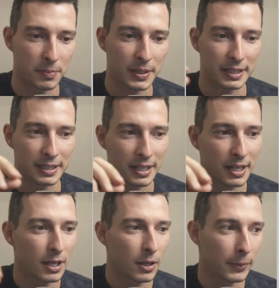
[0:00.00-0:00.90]
business
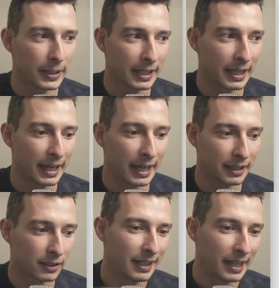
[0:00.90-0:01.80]
we can
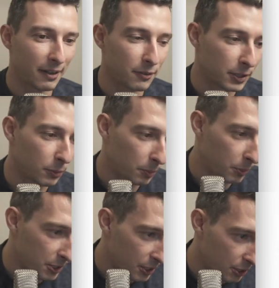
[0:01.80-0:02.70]
handle everything with
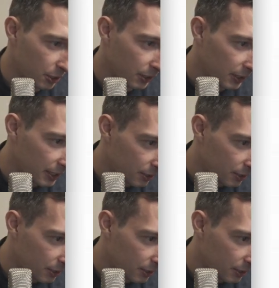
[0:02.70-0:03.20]
precision. That's